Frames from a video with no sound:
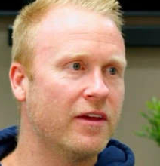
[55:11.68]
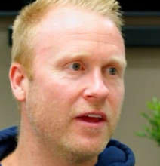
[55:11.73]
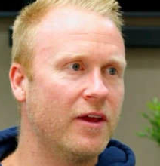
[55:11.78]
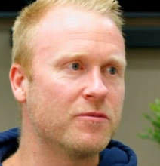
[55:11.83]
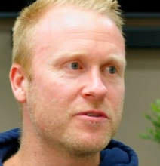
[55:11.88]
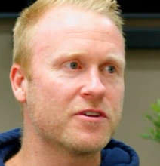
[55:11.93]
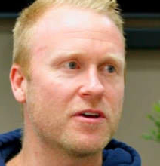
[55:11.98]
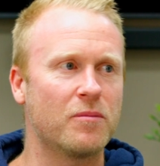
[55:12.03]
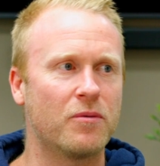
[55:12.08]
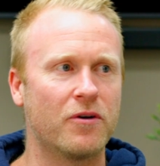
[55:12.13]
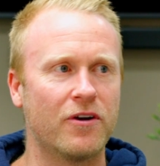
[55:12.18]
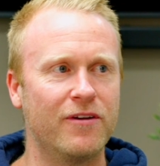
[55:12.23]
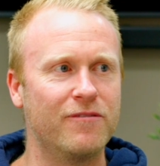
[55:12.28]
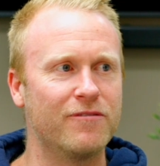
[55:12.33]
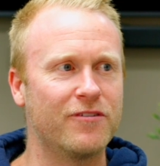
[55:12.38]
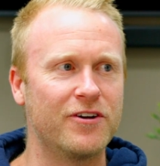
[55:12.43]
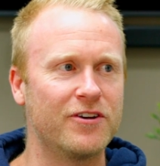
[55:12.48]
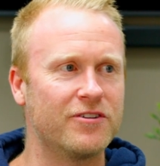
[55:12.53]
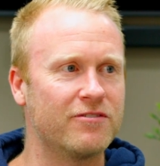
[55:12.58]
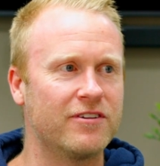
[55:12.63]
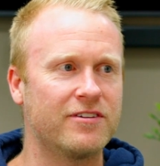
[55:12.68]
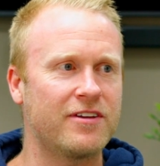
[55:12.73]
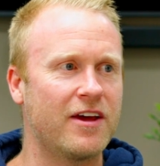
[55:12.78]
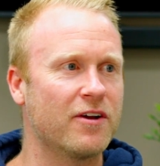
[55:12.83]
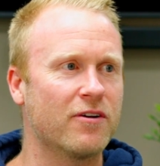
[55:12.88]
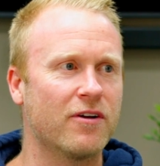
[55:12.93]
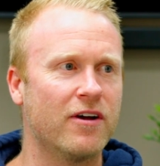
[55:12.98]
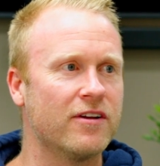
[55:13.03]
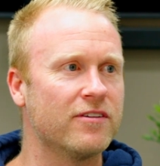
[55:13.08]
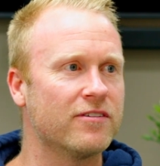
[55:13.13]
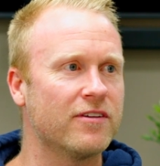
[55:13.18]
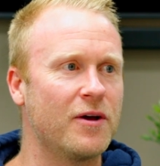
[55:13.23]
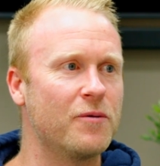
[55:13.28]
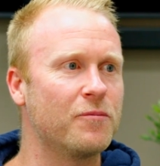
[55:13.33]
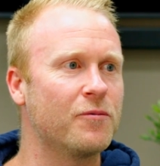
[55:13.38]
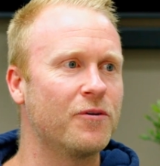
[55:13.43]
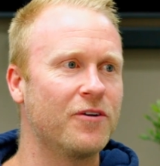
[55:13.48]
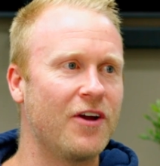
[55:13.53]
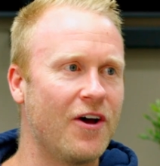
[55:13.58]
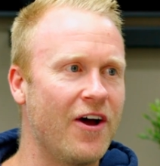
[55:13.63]
He was going to put an invoice for 10 grand. It's like,
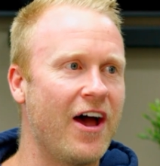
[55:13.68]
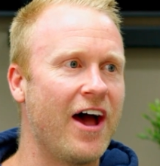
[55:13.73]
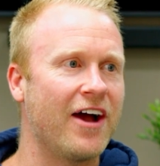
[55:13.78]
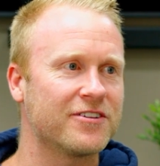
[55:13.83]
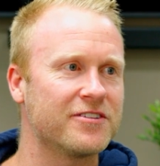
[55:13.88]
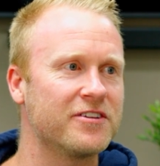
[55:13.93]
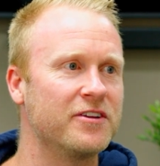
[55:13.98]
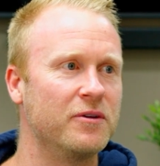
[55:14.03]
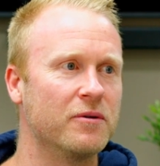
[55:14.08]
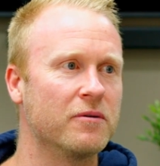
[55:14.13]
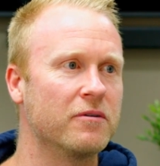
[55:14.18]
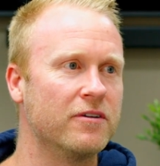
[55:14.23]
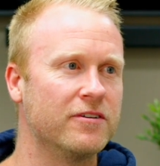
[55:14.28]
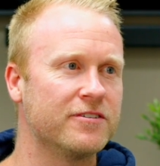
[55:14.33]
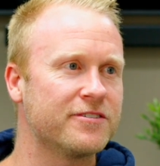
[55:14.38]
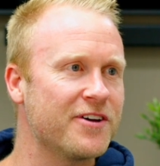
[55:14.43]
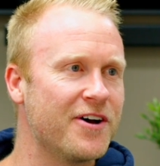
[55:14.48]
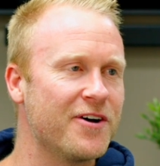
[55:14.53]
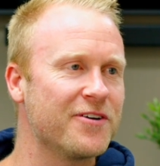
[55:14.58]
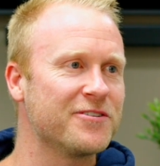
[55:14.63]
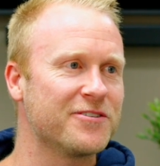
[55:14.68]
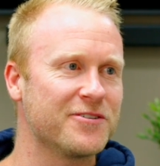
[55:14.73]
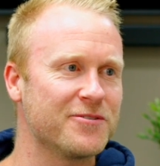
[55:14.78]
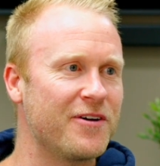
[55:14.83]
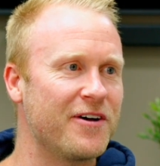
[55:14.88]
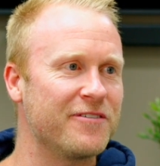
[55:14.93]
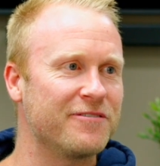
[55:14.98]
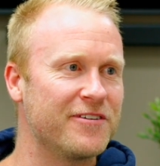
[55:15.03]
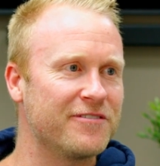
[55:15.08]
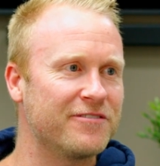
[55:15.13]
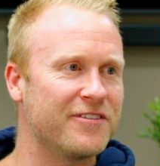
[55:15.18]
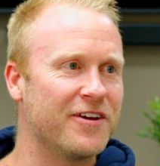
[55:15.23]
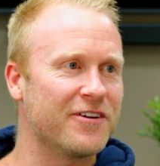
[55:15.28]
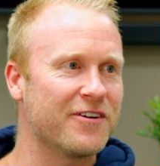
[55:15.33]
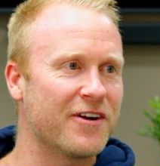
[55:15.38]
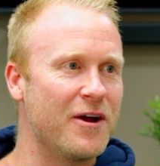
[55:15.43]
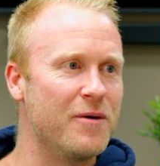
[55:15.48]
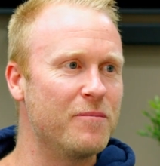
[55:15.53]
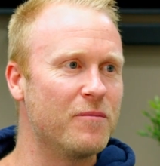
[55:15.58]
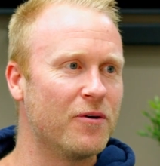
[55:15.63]
well, no, actually, you're entitled to about 15
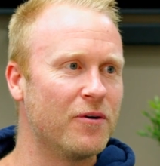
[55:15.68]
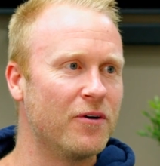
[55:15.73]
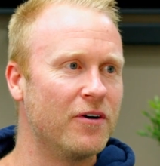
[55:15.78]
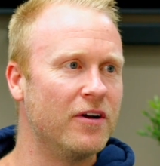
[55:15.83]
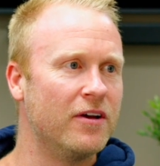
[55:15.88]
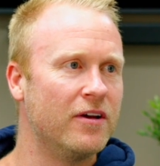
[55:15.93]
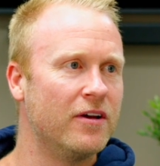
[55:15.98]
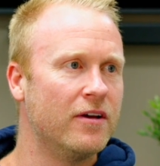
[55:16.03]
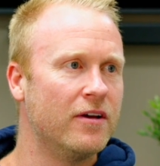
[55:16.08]
grand more.